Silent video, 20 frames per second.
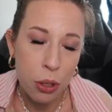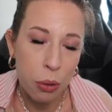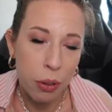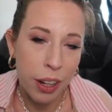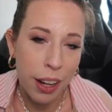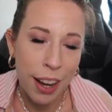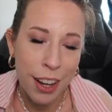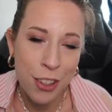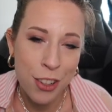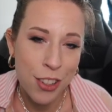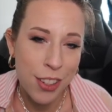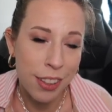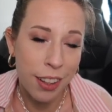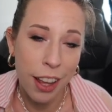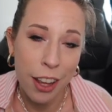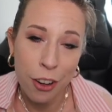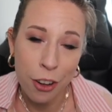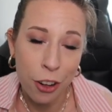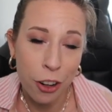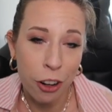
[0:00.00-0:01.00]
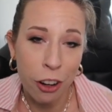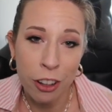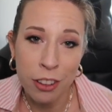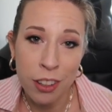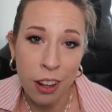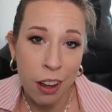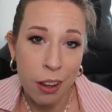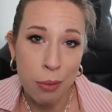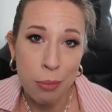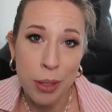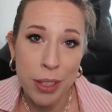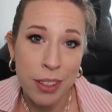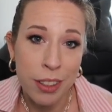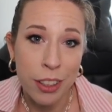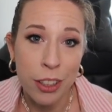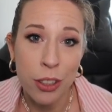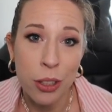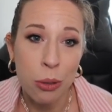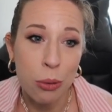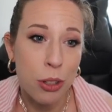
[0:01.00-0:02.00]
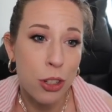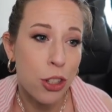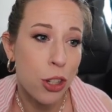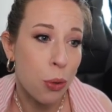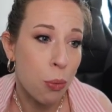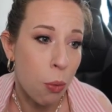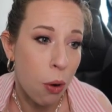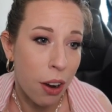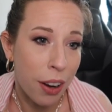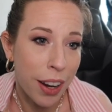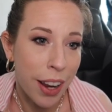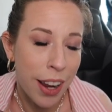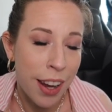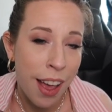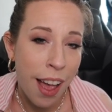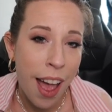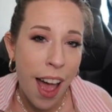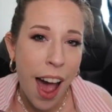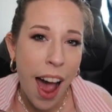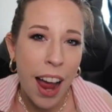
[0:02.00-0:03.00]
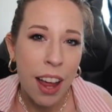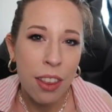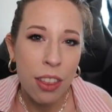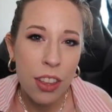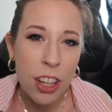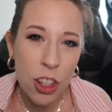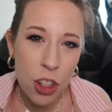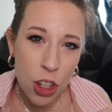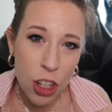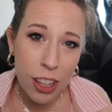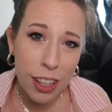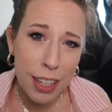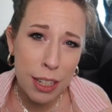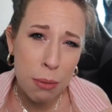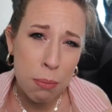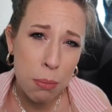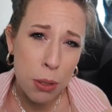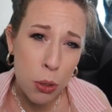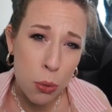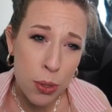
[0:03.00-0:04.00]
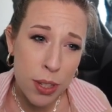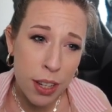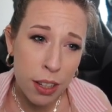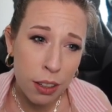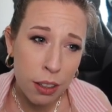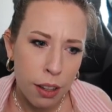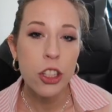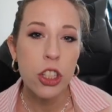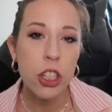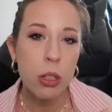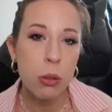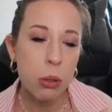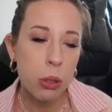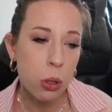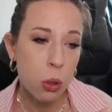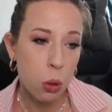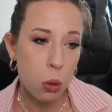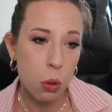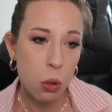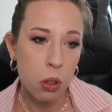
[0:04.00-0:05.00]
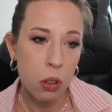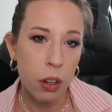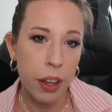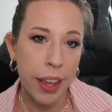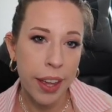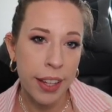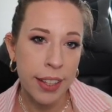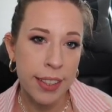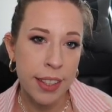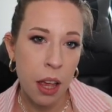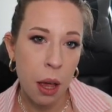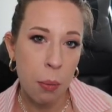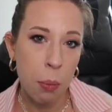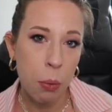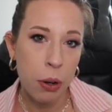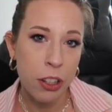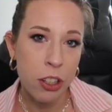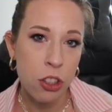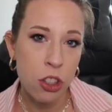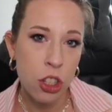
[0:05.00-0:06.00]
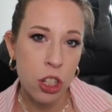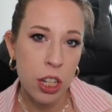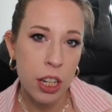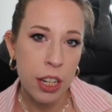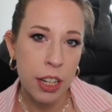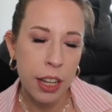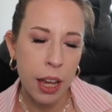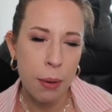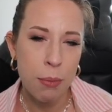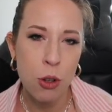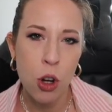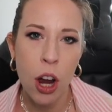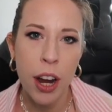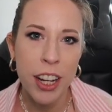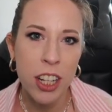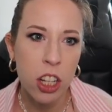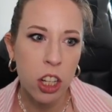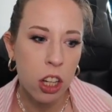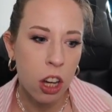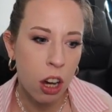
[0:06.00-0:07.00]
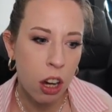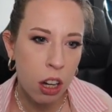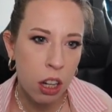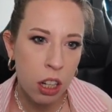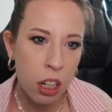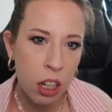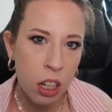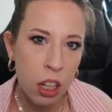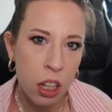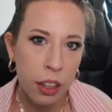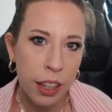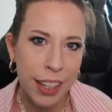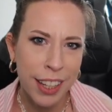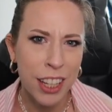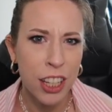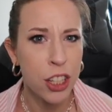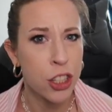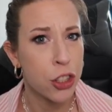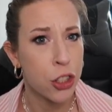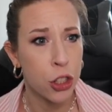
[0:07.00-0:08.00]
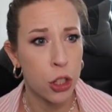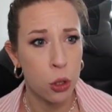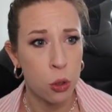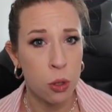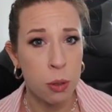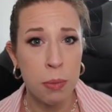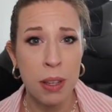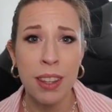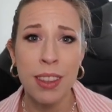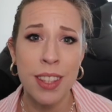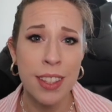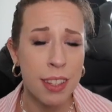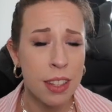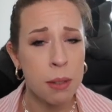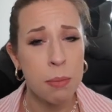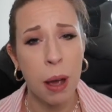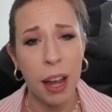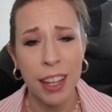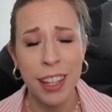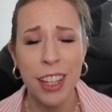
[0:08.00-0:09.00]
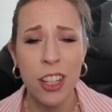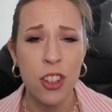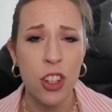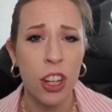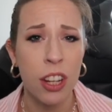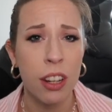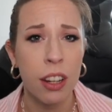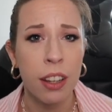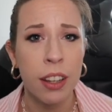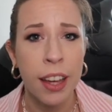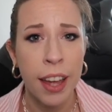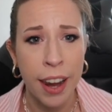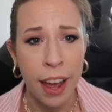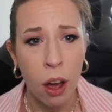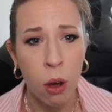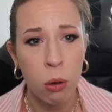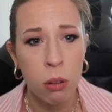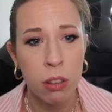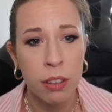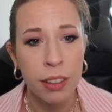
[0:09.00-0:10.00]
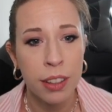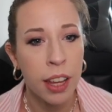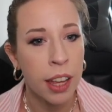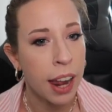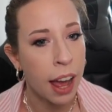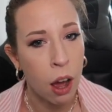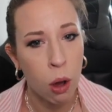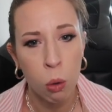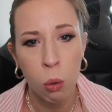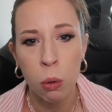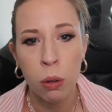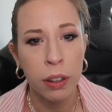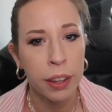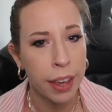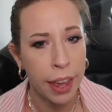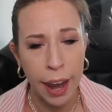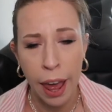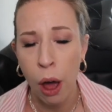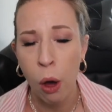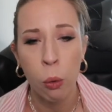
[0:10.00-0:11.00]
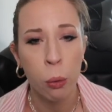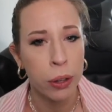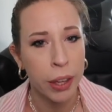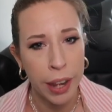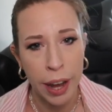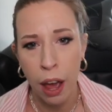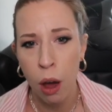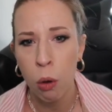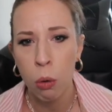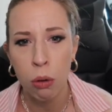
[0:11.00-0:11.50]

I just let her autonomously do what she wanted. I think she liked music. She was cool, except when she kept trying to cook. Like, excuse me, this is my kitchen. Get out. Get out, get out, get out.